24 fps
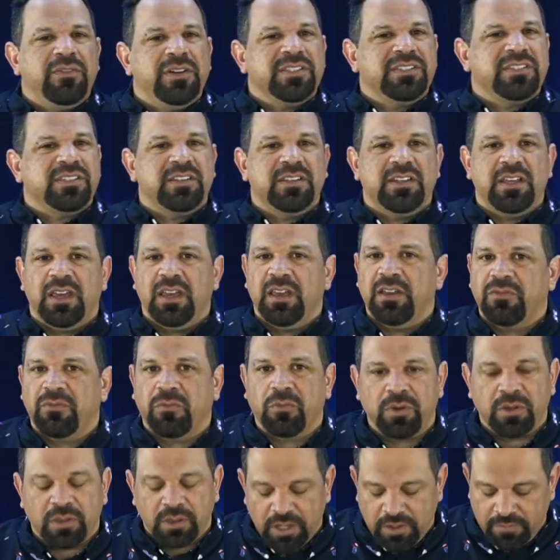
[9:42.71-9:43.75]
us today if
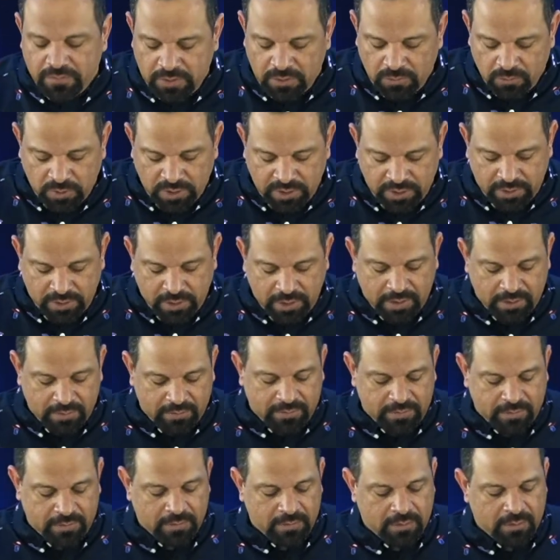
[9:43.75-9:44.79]
we're living with
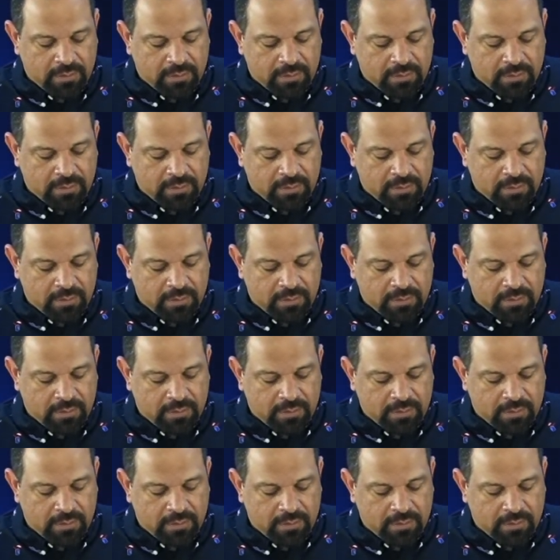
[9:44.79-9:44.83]
that.